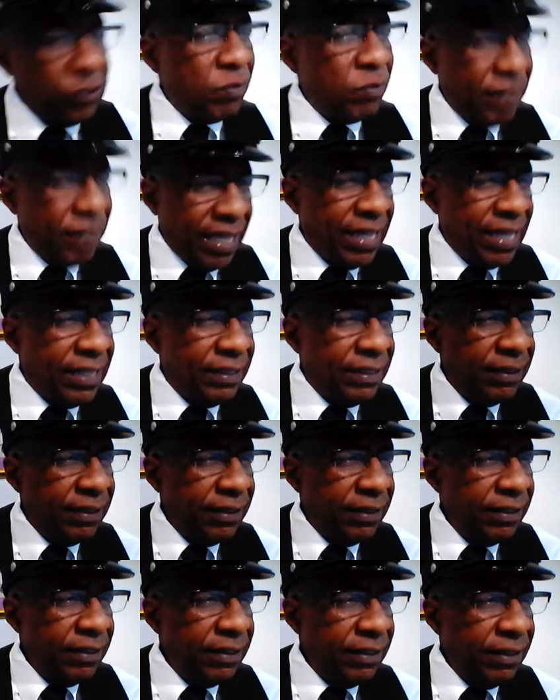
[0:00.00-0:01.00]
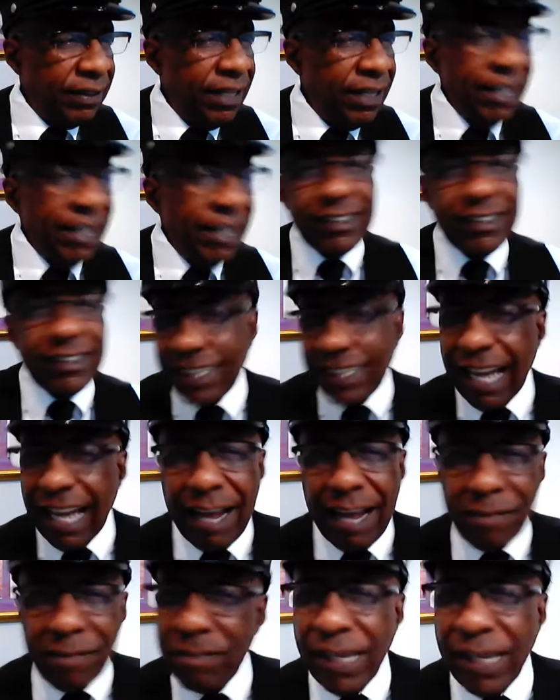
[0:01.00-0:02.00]
to, man.
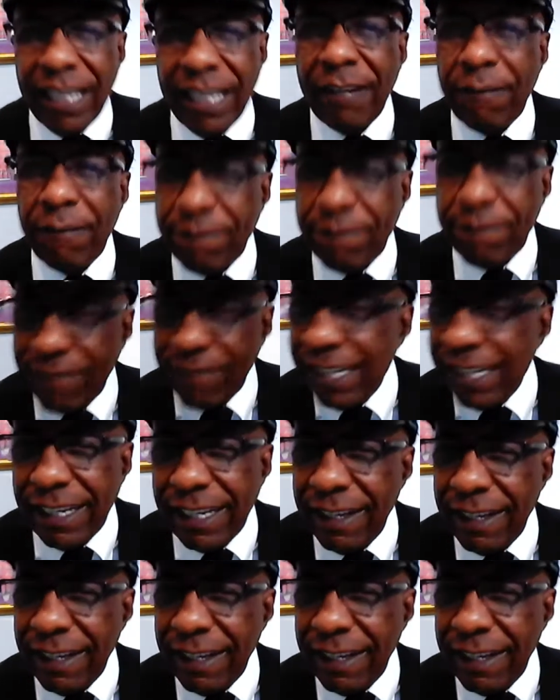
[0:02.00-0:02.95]
Stop being offended